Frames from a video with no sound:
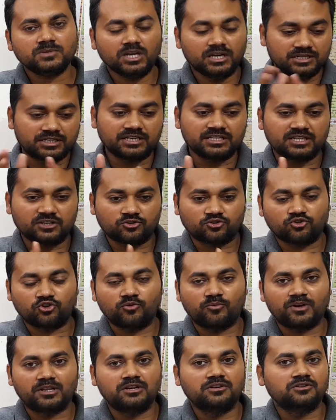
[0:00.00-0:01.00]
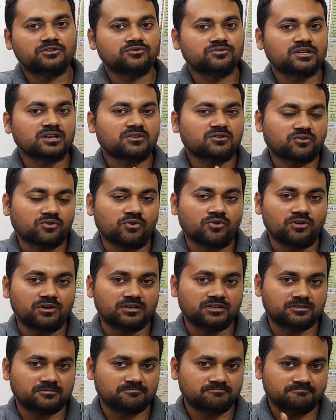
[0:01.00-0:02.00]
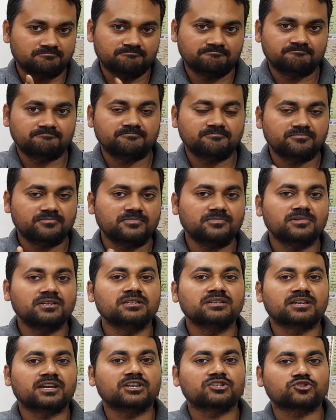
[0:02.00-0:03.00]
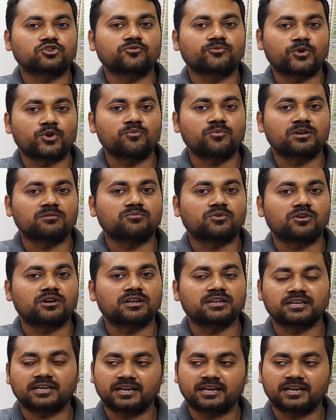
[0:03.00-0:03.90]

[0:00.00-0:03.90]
It is equivalent to the cold in case of human body.